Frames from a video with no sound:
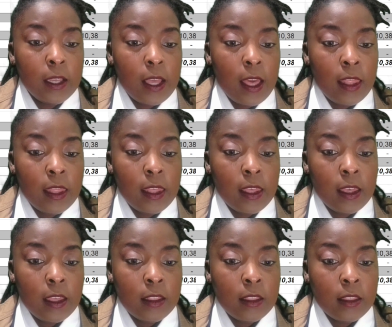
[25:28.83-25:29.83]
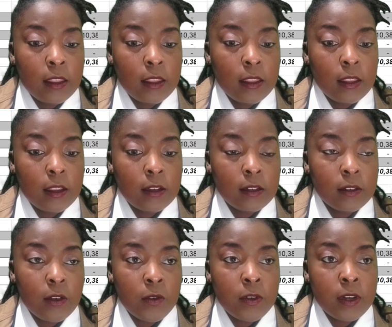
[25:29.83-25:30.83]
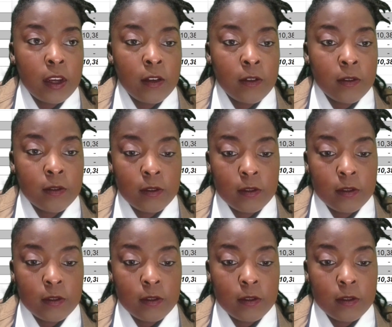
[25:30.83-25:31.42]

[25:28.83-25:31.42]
and then let's go down